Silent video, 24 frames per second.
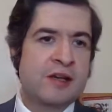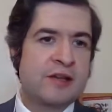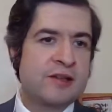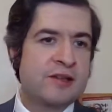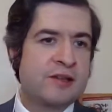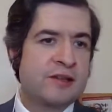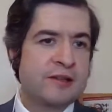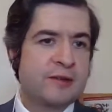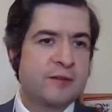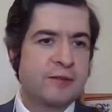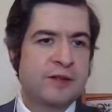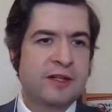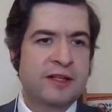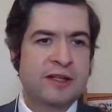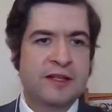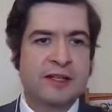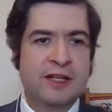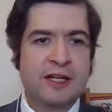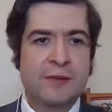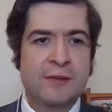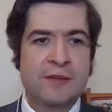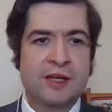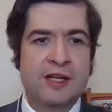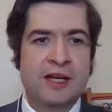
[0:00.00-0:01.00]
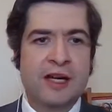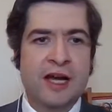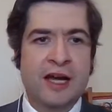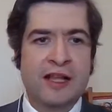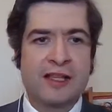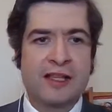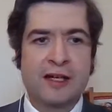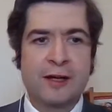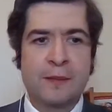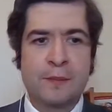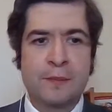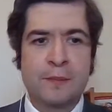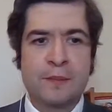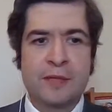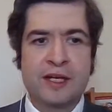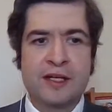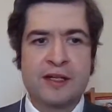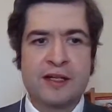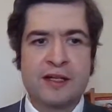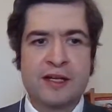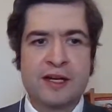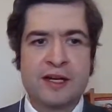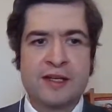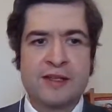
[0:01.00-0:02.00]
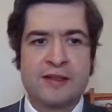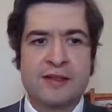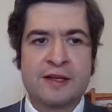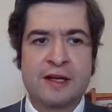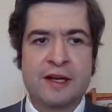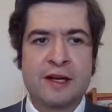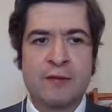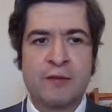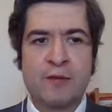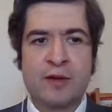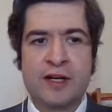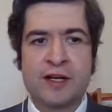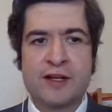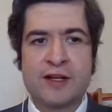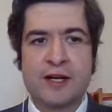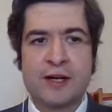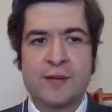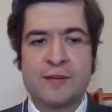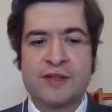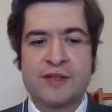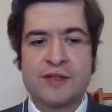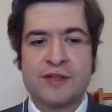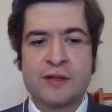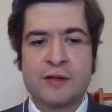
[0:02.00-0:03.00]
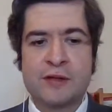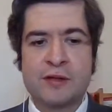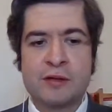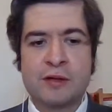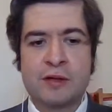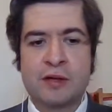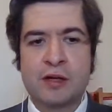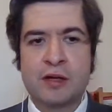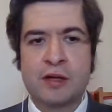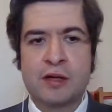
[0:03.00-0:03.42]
So it's really going to be, I think, a big test when it comes to